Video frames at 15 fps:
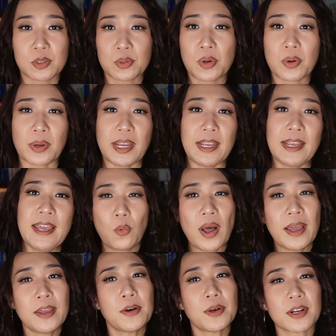story.
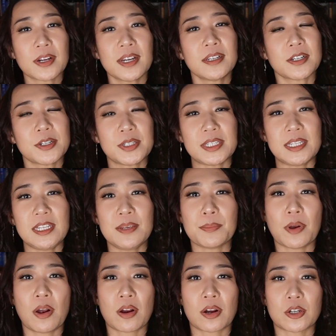While her and her
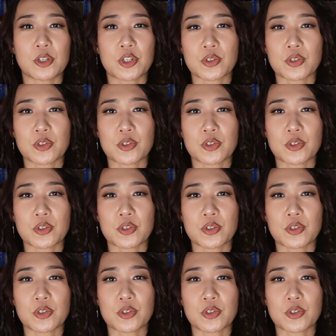team are